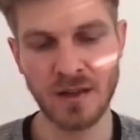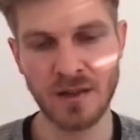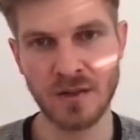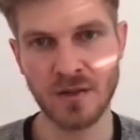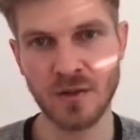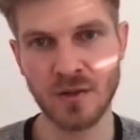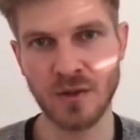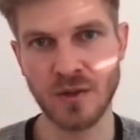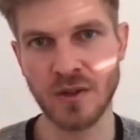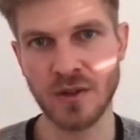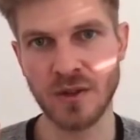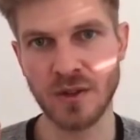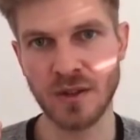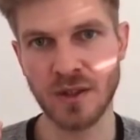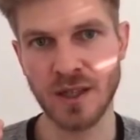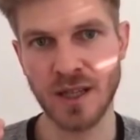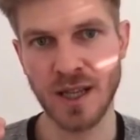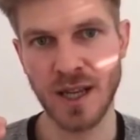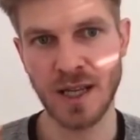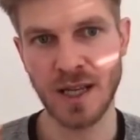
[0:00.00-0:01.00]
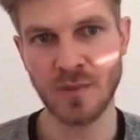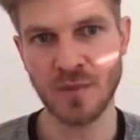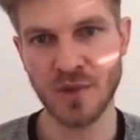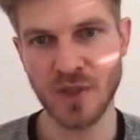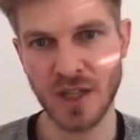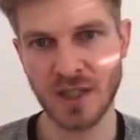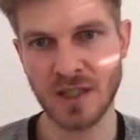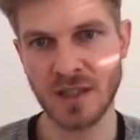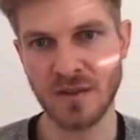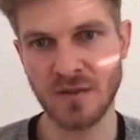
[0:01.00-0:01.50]
your GAN
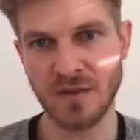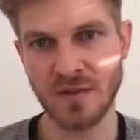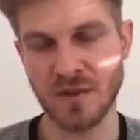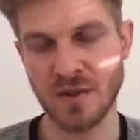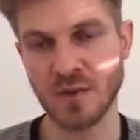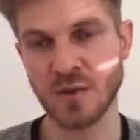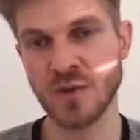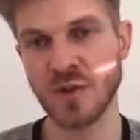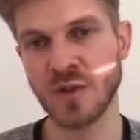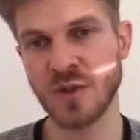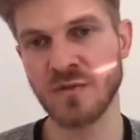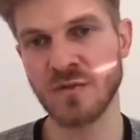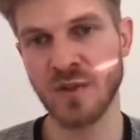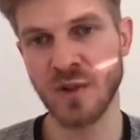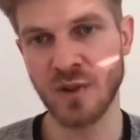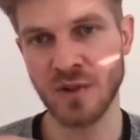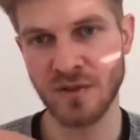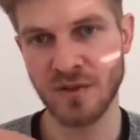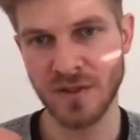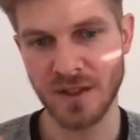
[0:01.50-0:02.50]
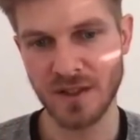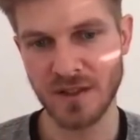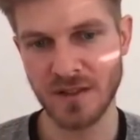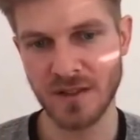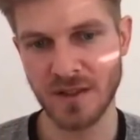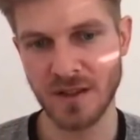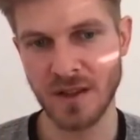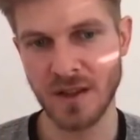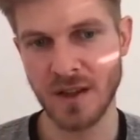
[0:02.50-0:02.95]
objective, you convolve it,